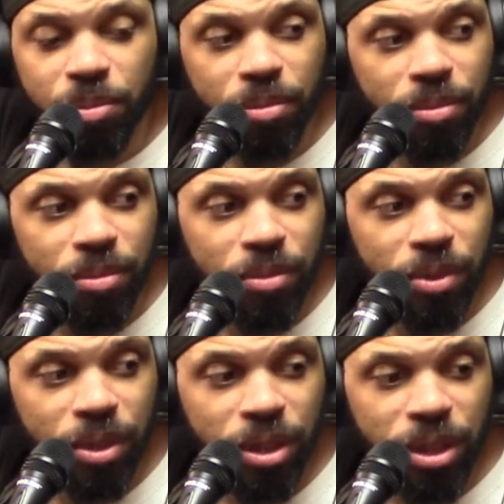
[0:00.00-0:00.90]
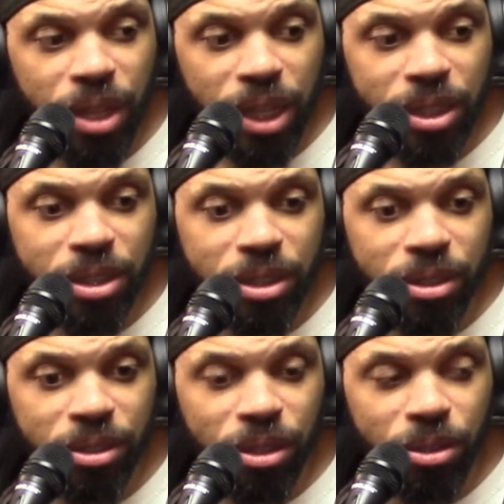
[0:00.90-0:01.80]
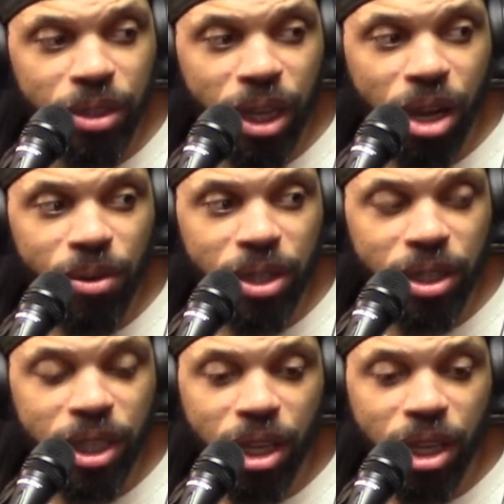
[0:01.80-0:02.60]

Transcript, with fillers: Right. They like, just you know, At they the already most- he